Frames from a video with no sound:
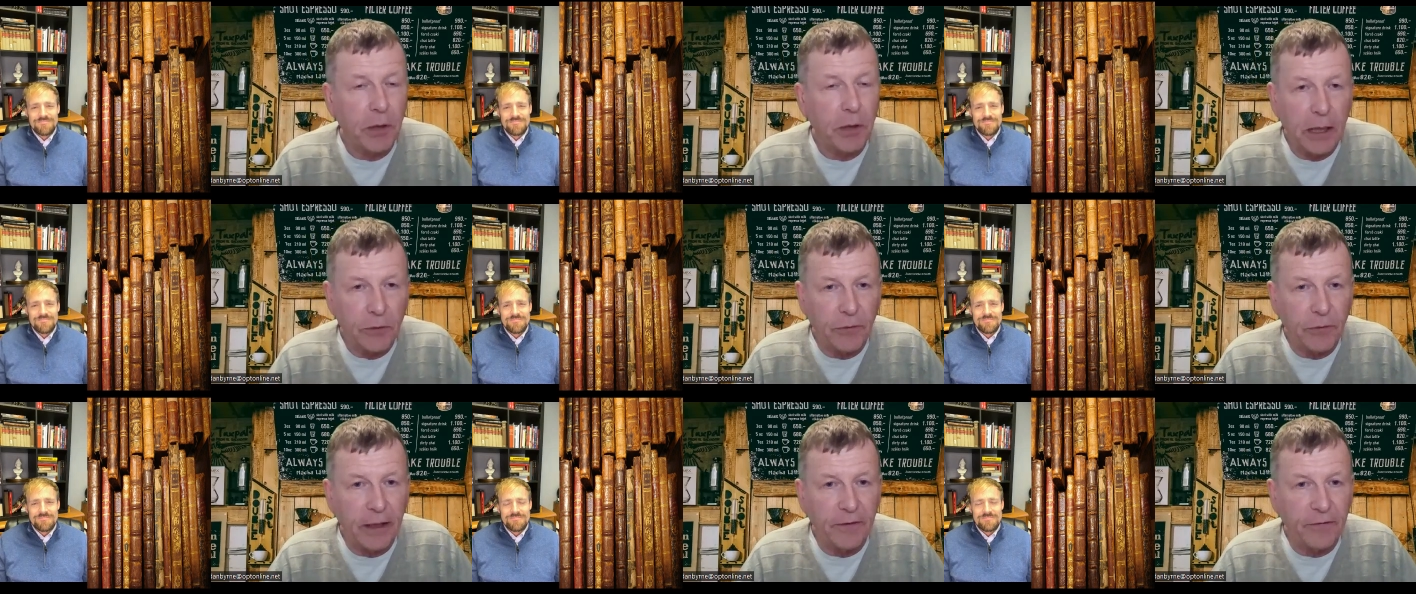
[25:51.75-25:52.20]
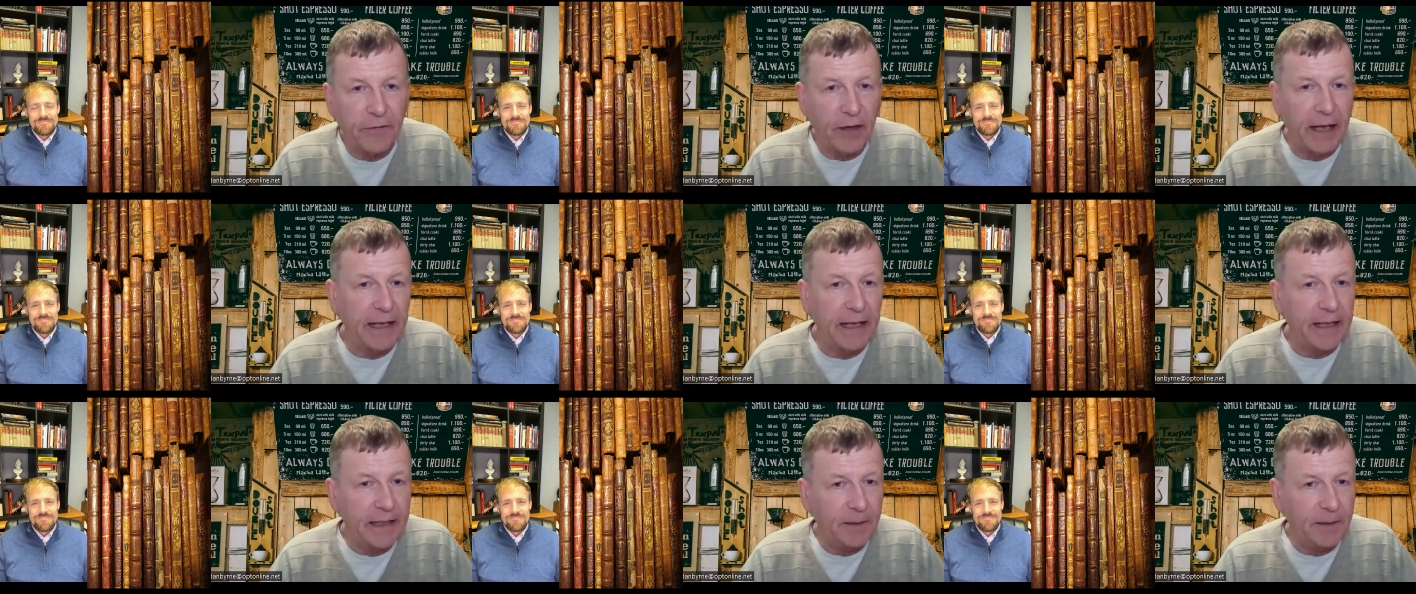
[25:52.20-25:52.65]
Speaker 1: progress.
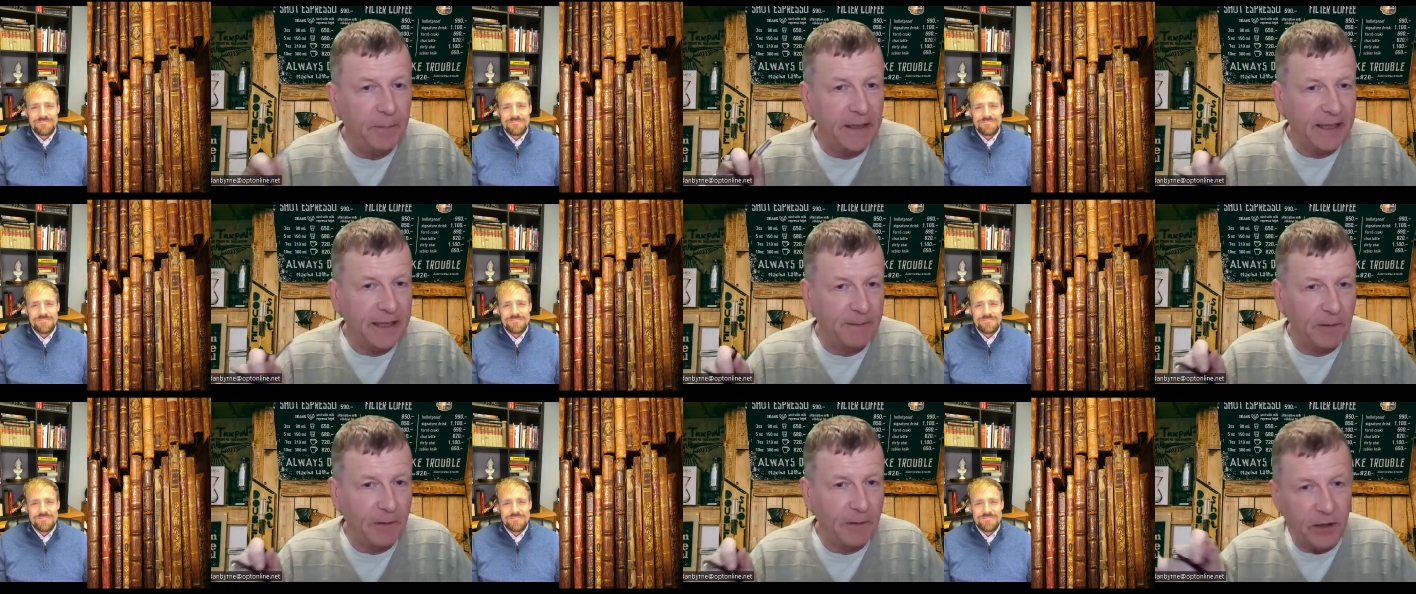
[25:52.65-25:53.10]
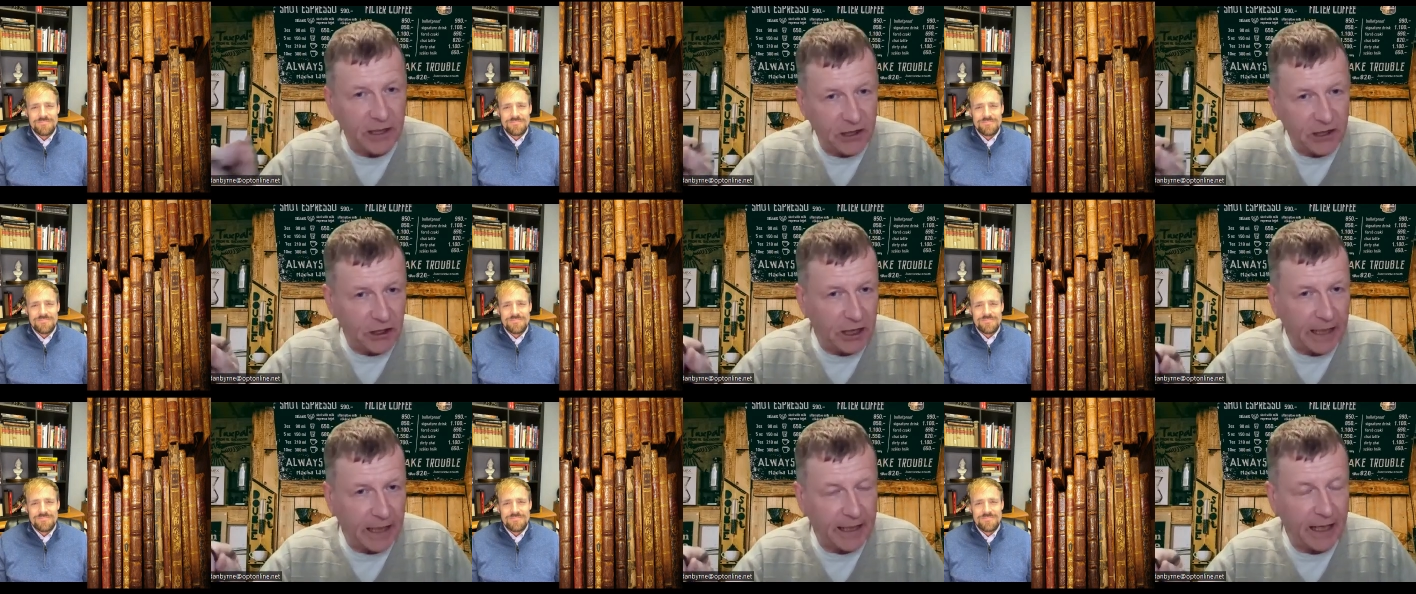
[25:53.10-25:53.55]
And in the meantime, I'm going
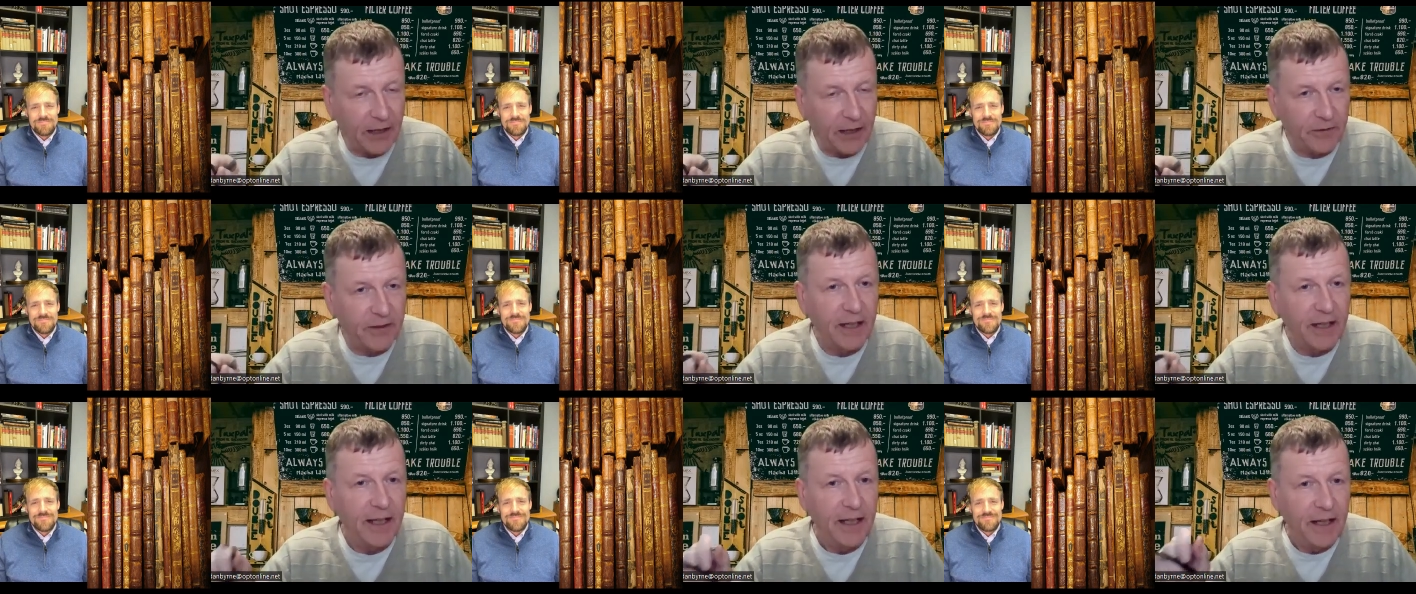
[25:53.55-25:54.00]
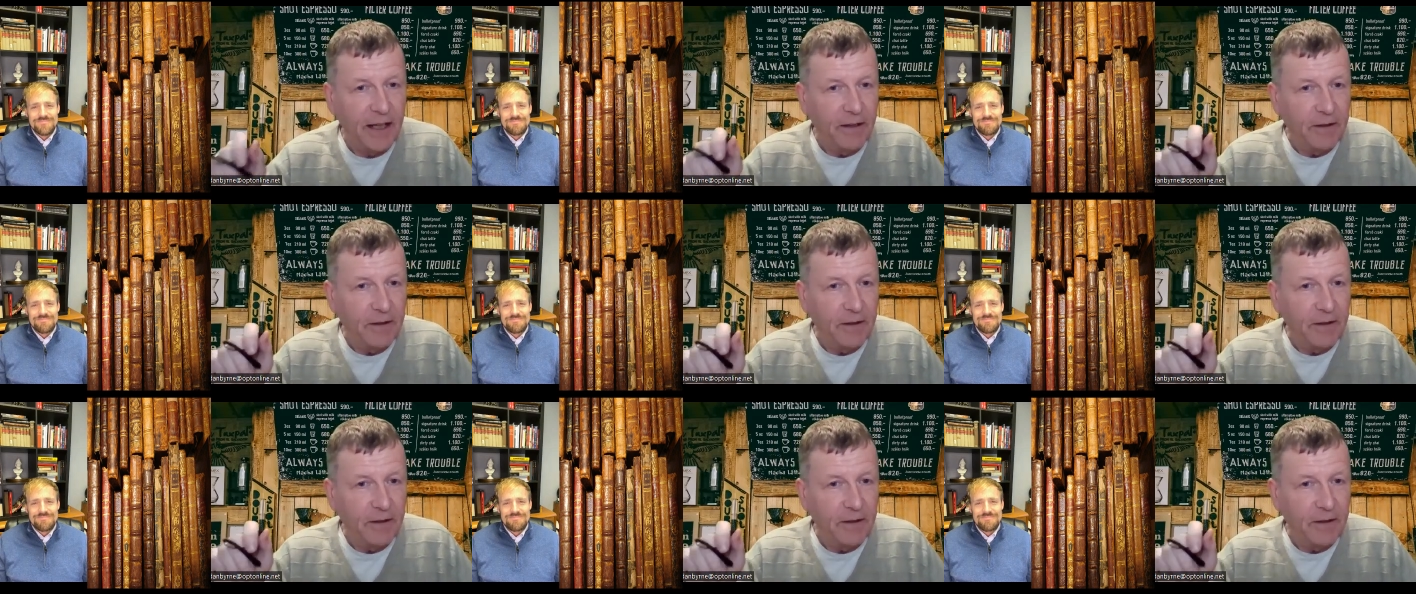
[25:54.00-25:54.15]
to check out.